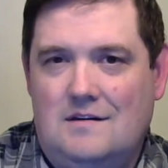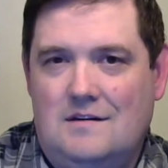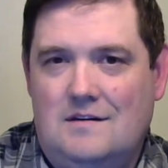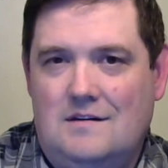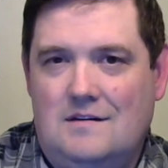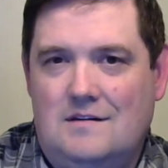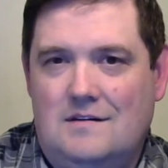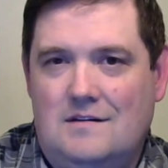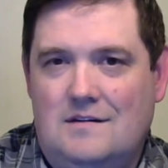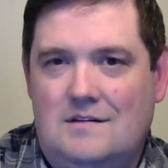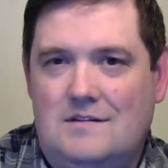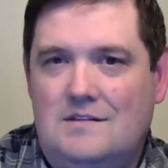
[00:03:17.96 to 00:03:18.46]

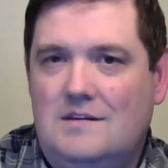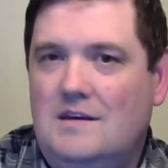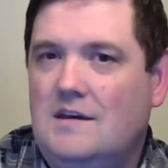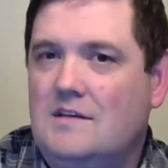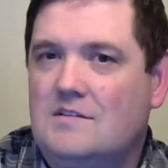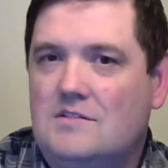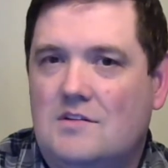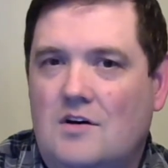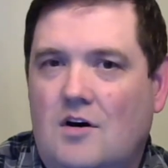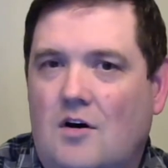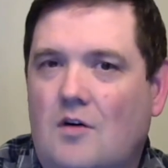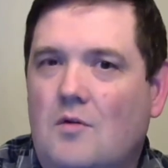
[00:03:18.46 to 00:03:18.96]
You see, it's
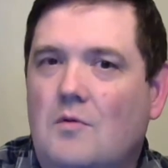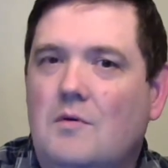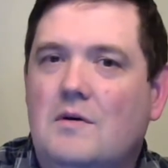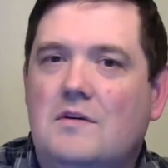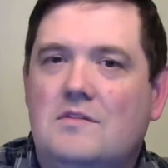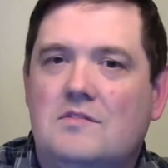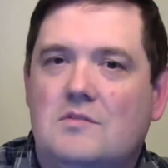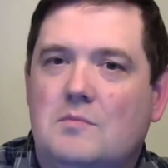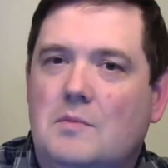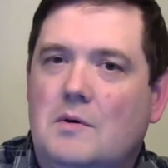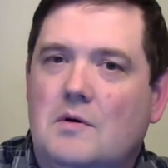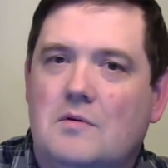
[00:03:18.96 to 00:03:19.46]
always
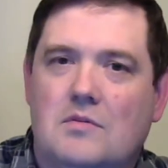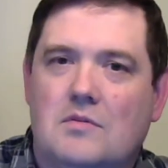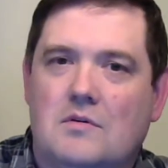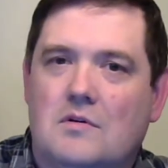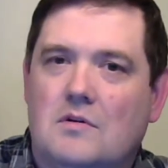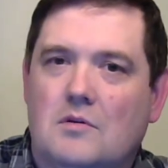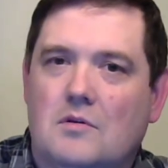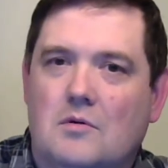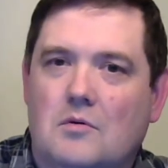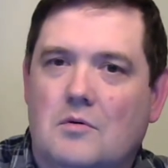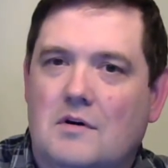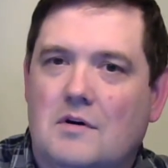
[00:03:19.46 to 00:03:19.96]
about the
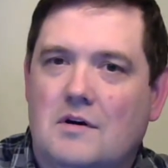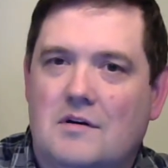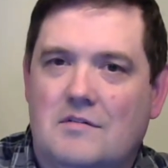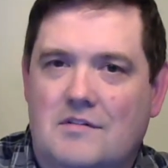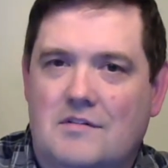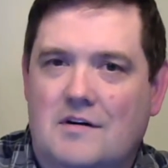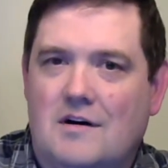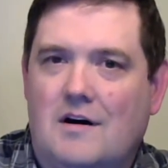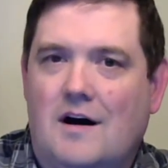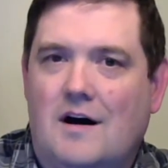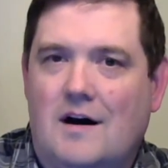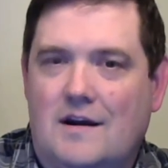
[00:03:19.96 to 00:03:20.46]
glory of
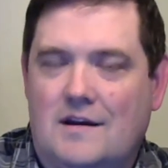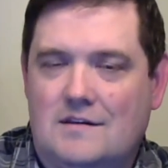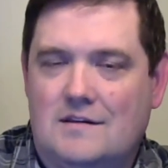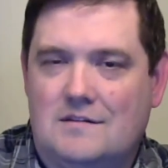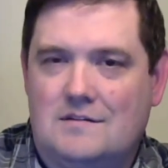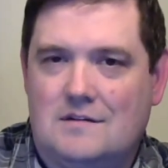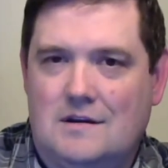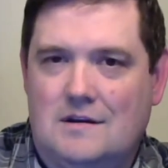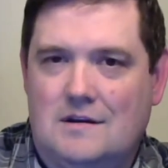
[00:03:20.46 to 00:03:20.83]
God, isn't it?